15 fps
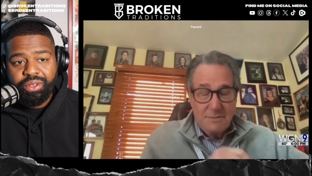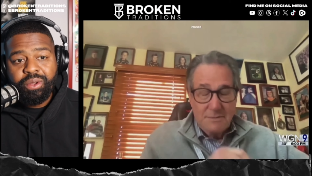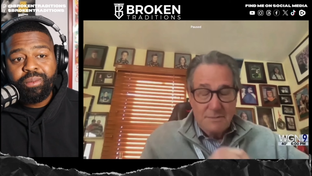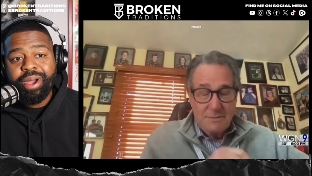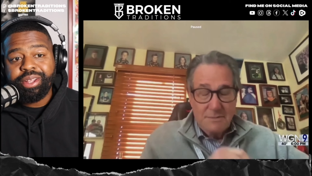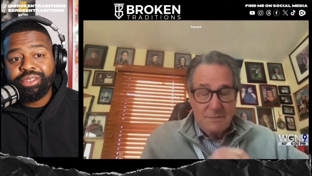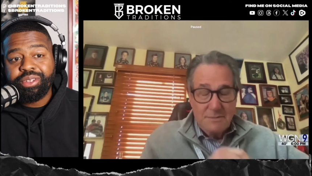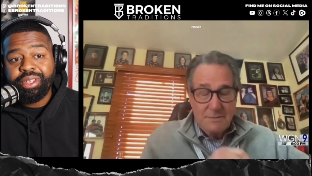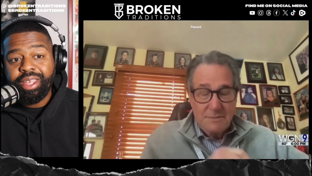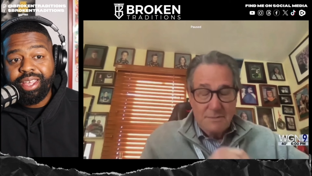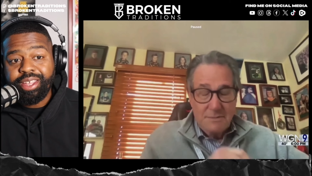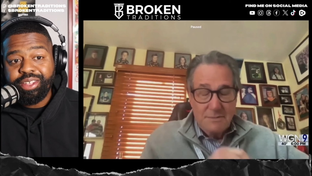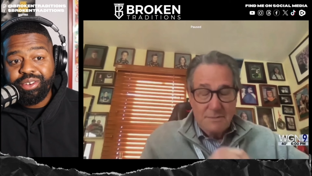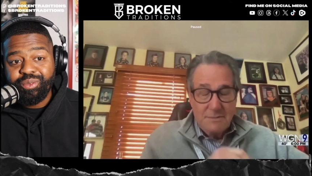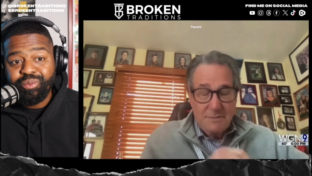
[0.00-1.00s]
Speaker 1: You're about to
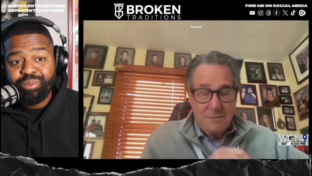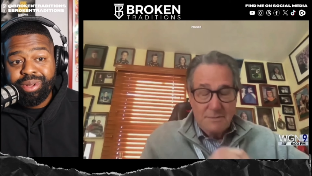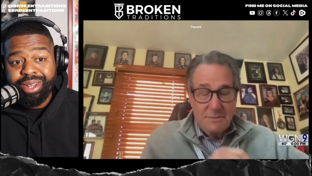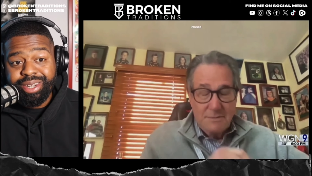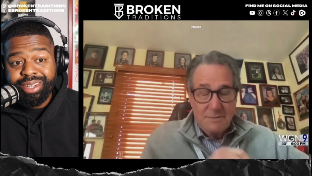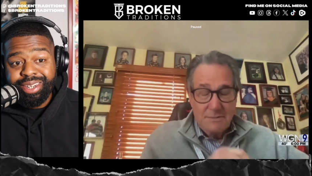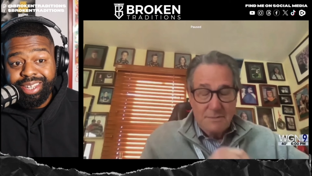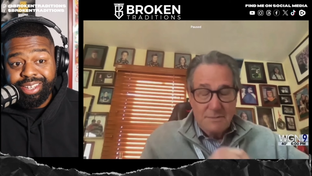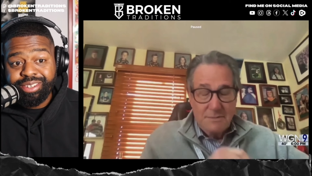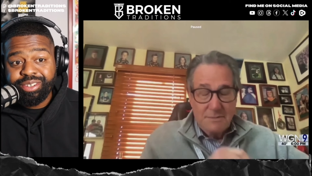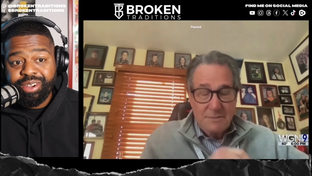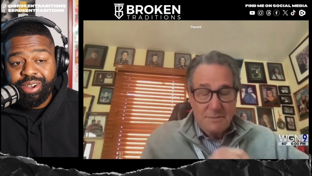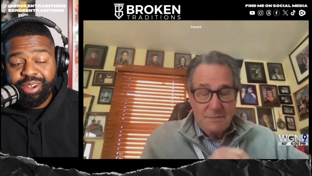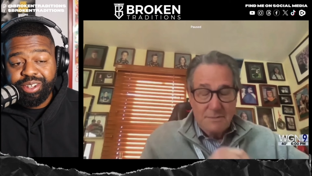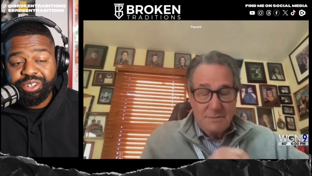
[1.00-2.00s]
get
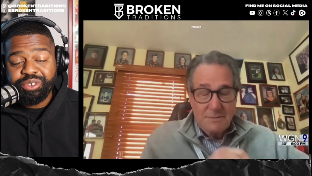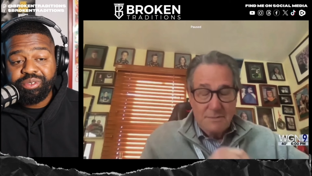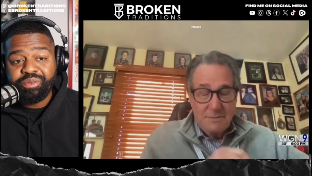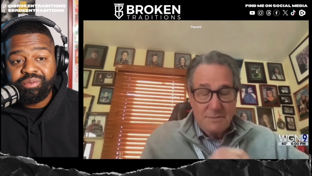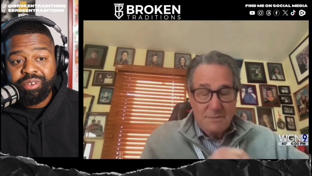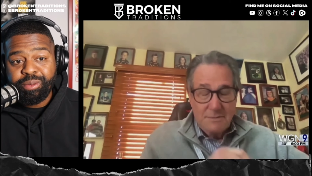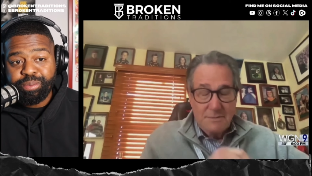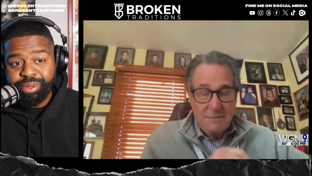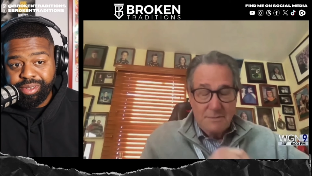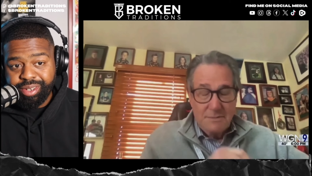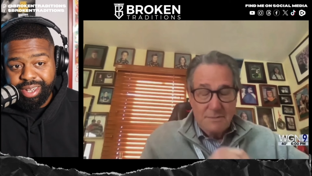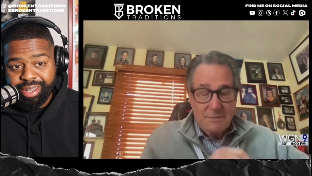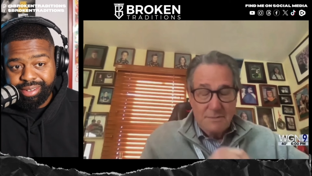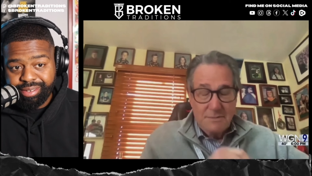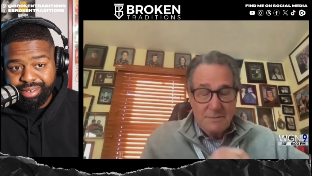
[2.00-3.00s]
police cars
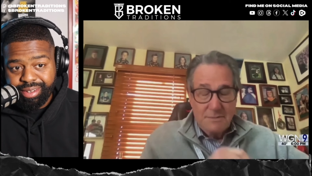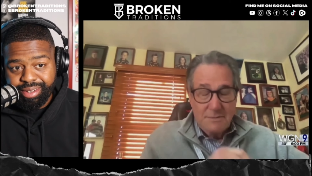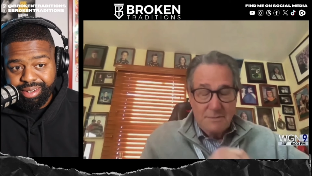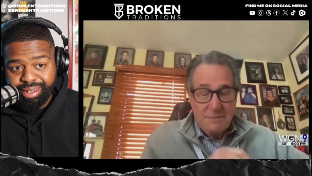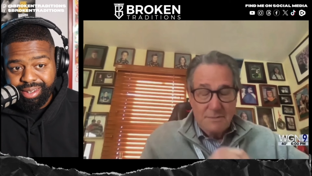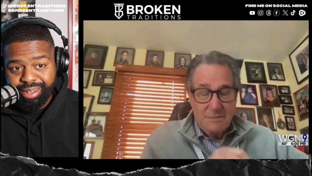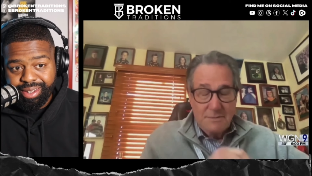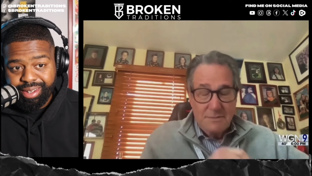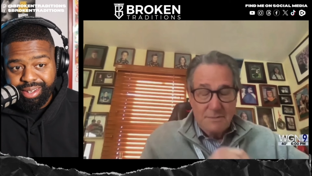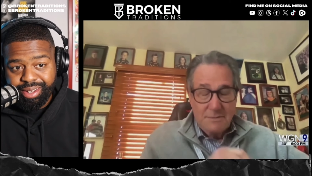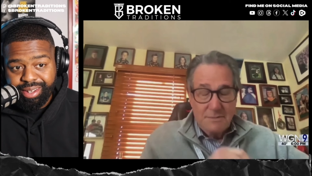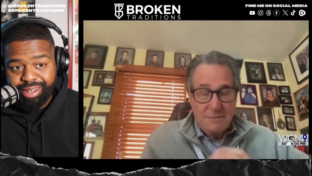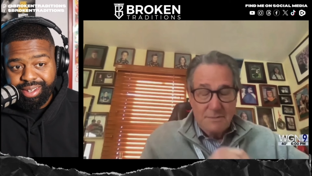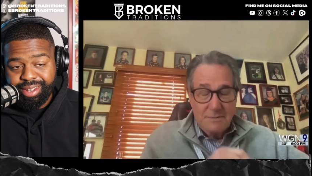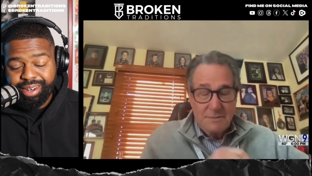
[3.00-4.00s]
repossessed.
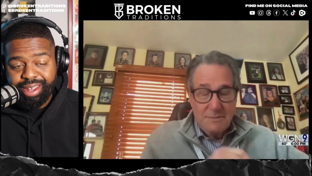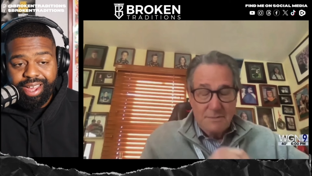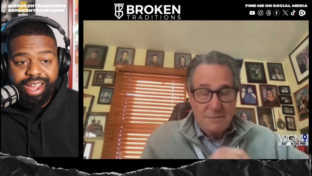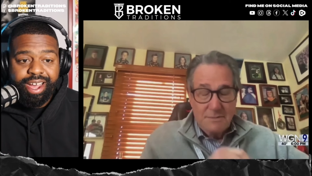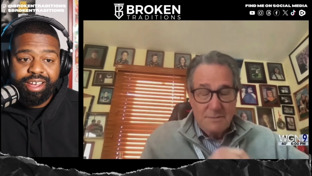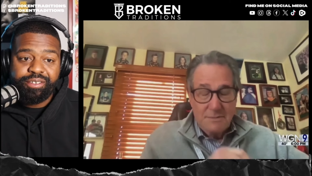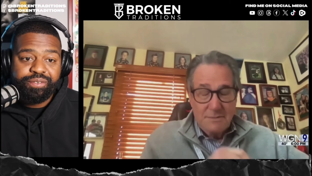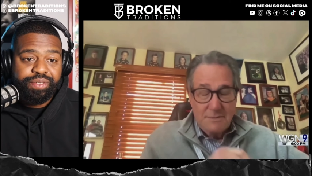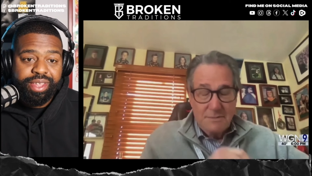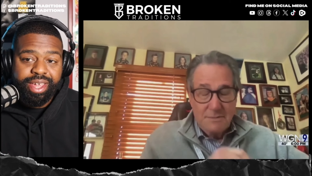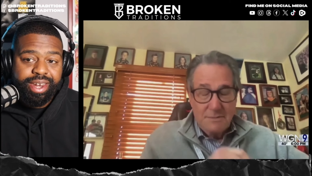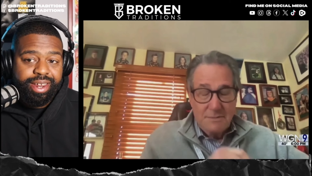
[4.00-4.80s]
I've